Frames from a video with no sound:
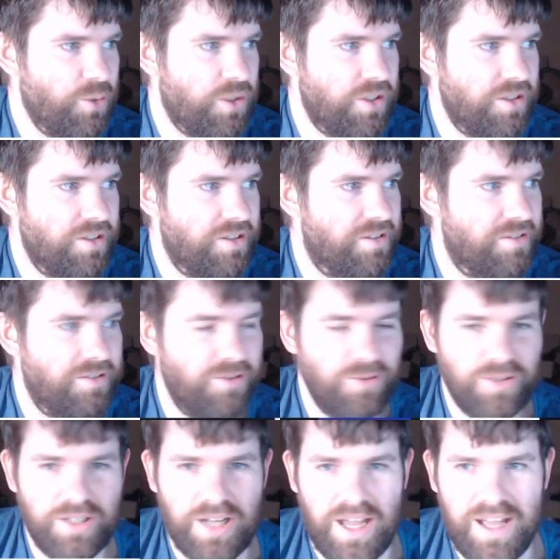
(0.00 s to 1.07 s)
can
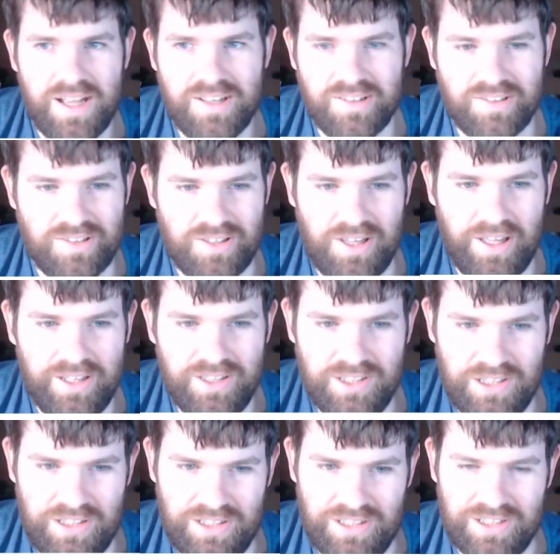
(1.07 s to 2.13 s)
ask
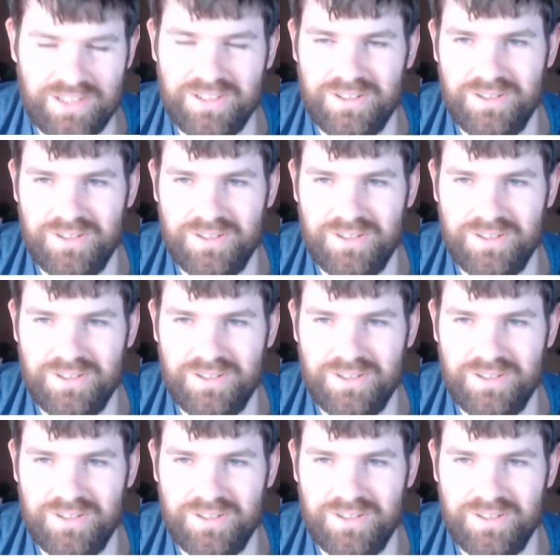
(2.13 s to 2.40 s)
anything.